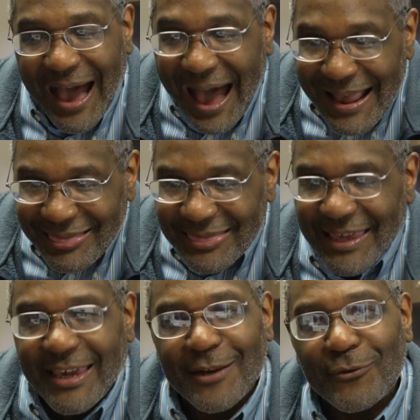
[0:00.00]
I
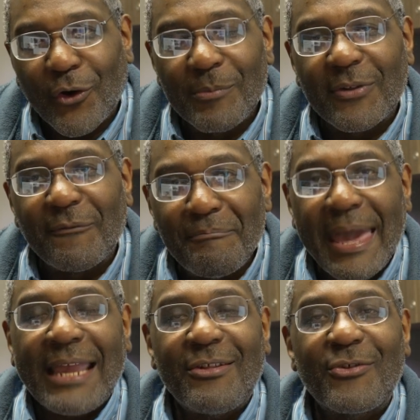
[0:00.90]
think, in terms of
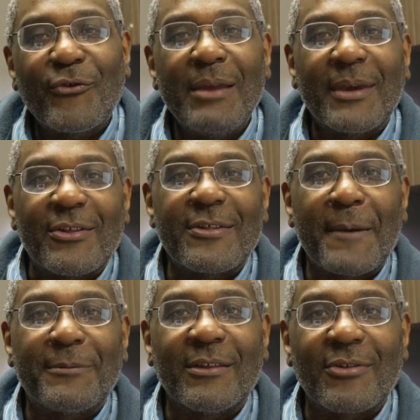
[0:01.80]
mainstream
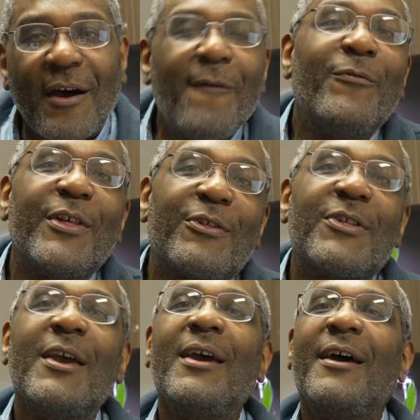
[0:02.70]
acceptance of this